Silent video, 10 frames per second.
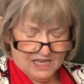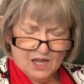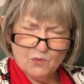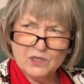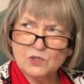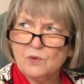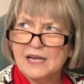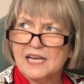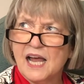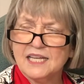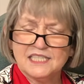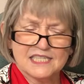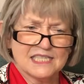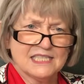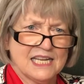I wonder why God
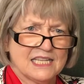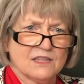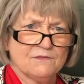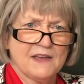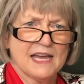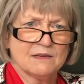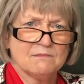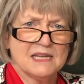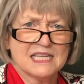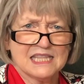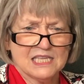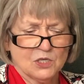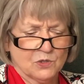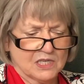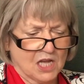doesn't take the fat and make it
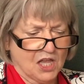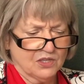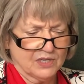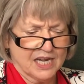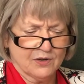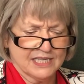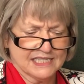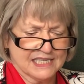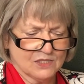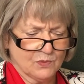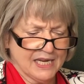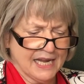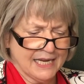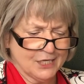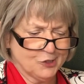thinner in other areas as we
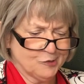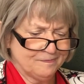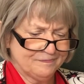age.